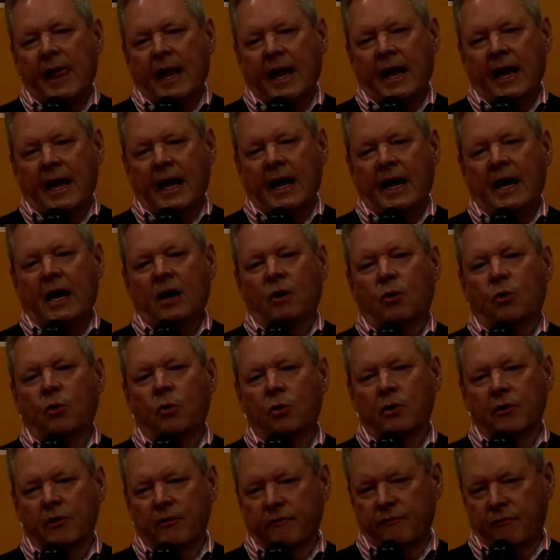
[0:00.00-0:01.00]
all
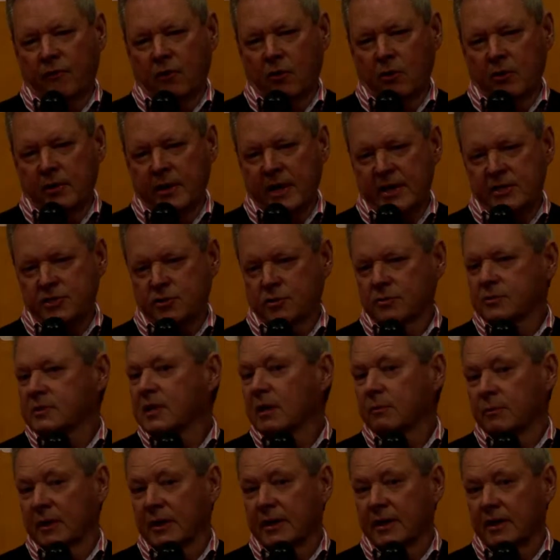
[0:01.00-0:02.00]
of the foreign nationals
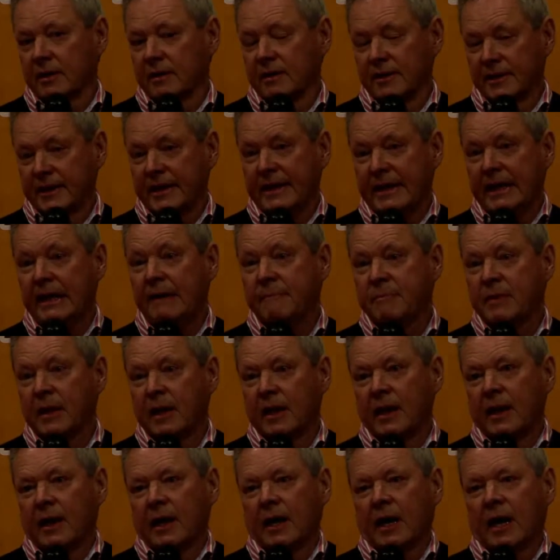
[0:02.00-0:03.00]
that were killed
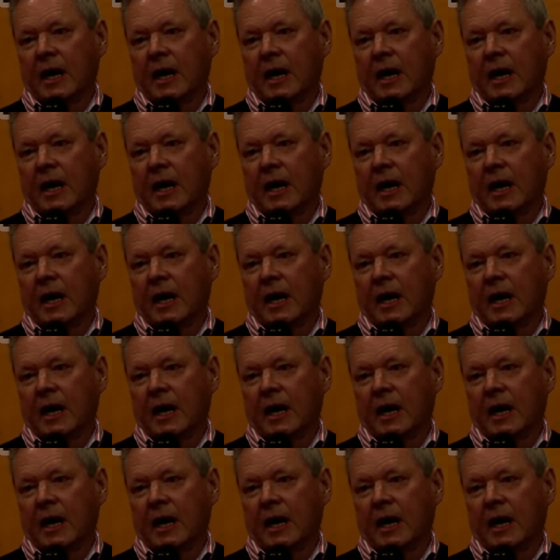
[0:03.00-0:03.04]
there,